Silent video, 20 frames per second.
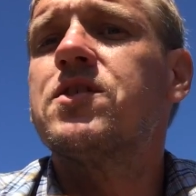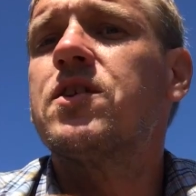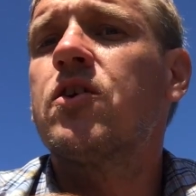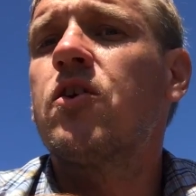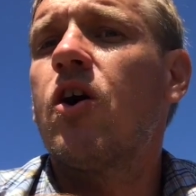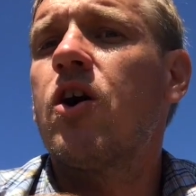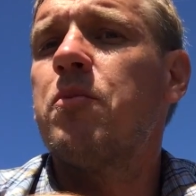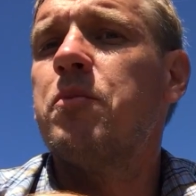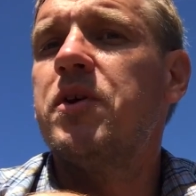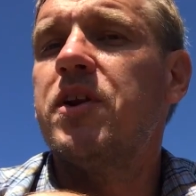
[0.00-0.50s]
is the
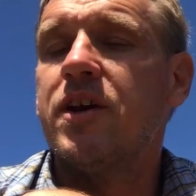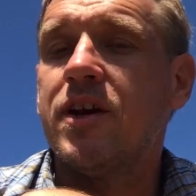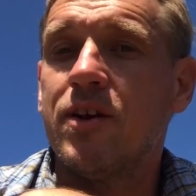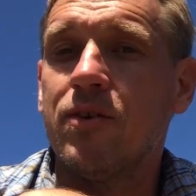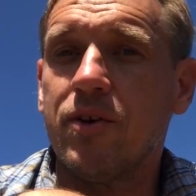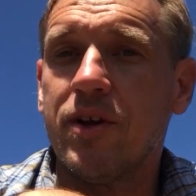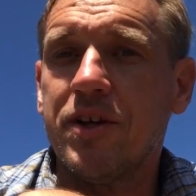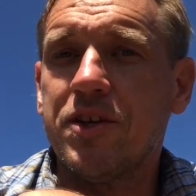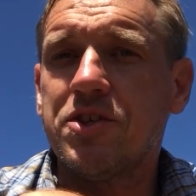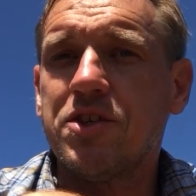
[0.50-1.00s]
Garmin
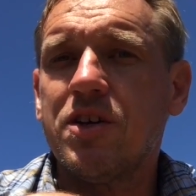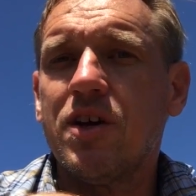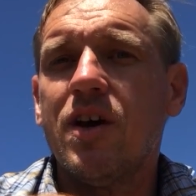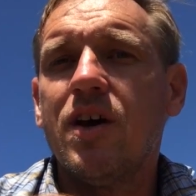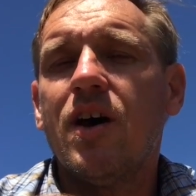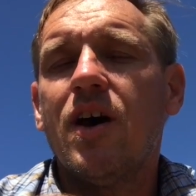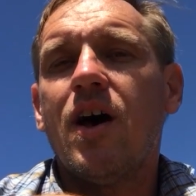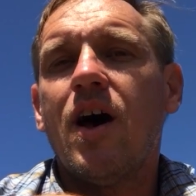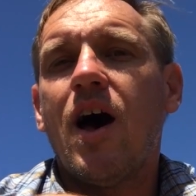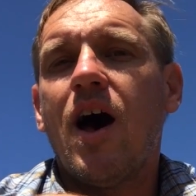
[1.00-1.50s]
Inreach.
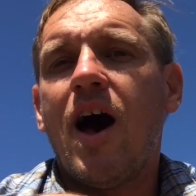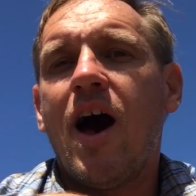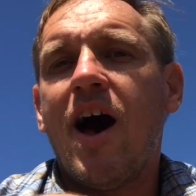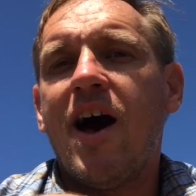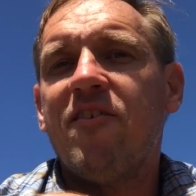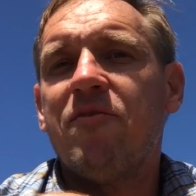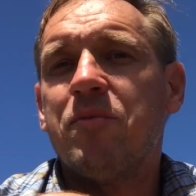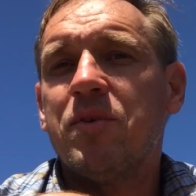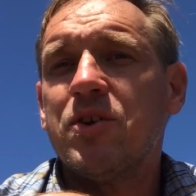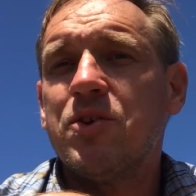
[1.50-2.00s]

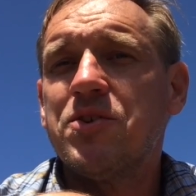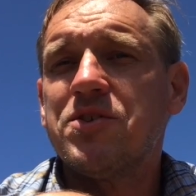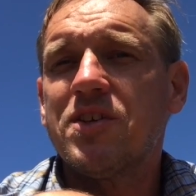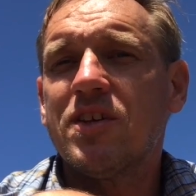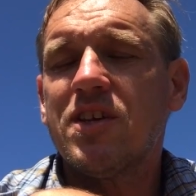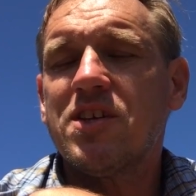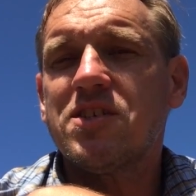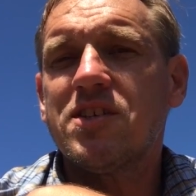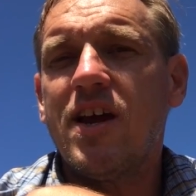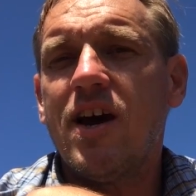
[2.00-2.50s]
I've been
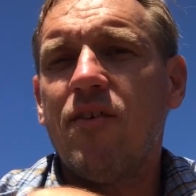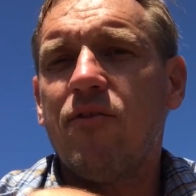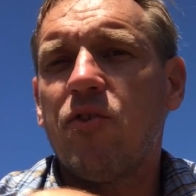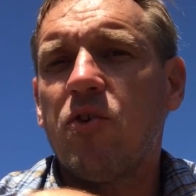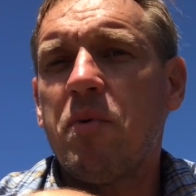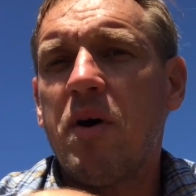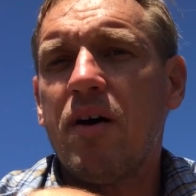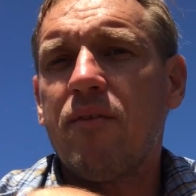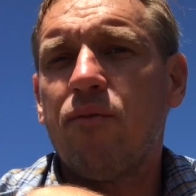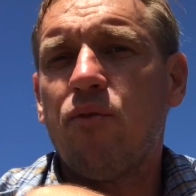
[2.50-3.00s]
using this now
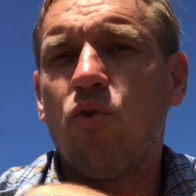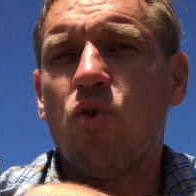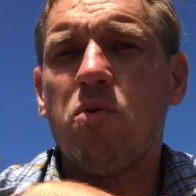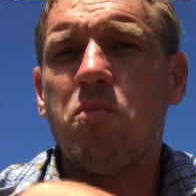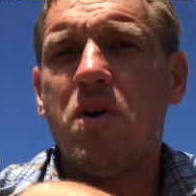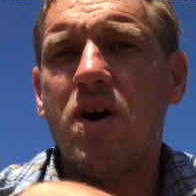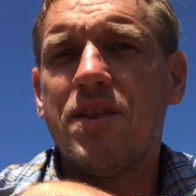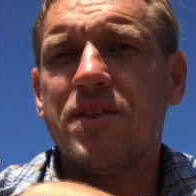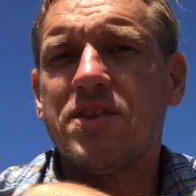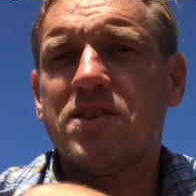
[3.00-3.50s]
for about 4
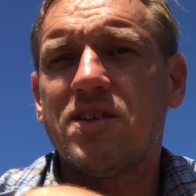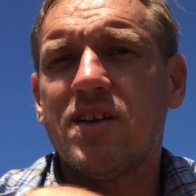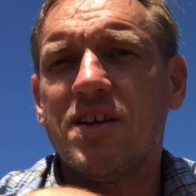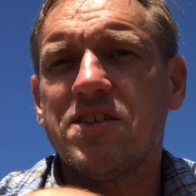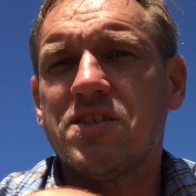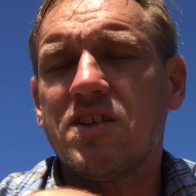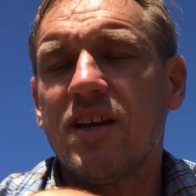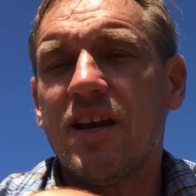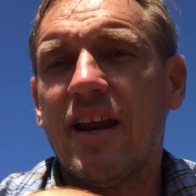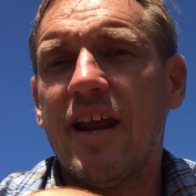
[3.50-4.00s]
months,
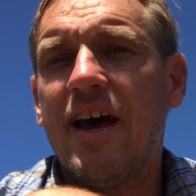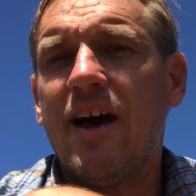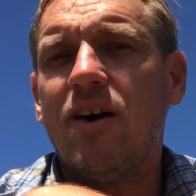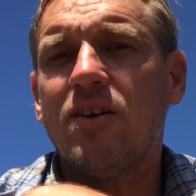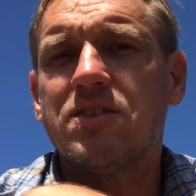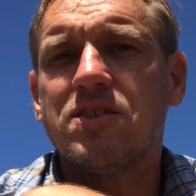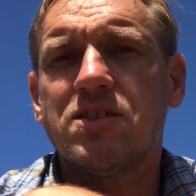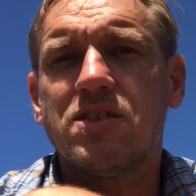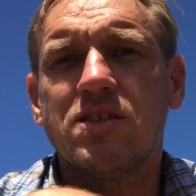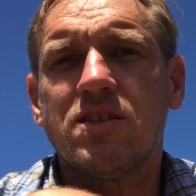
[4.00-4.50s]
testing it
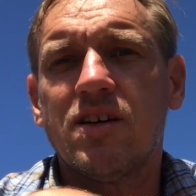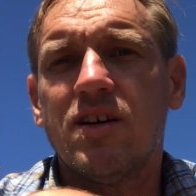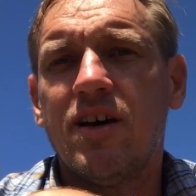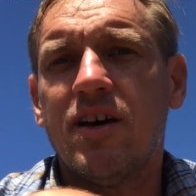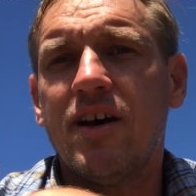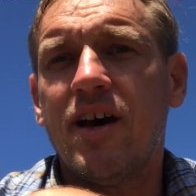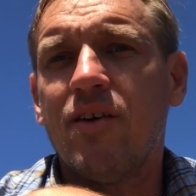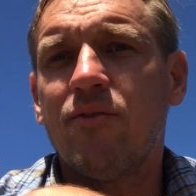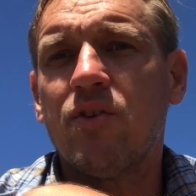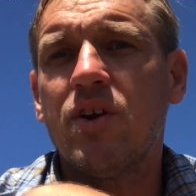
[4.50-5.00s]
out
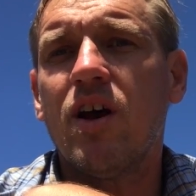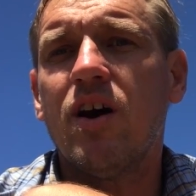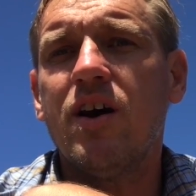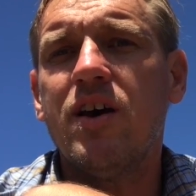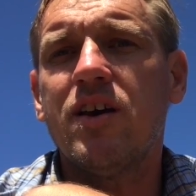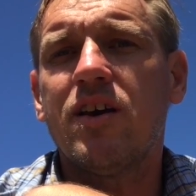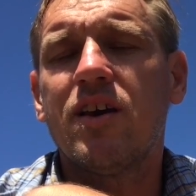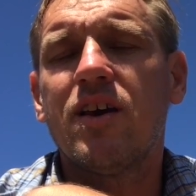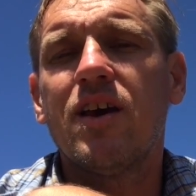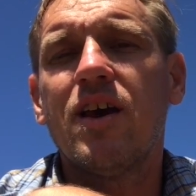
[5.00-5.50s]
every
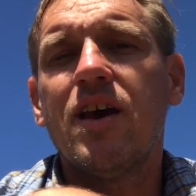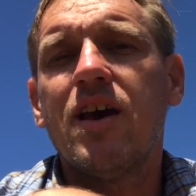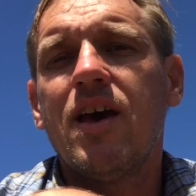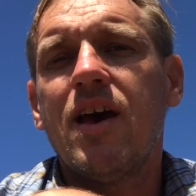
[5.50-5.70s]
hike,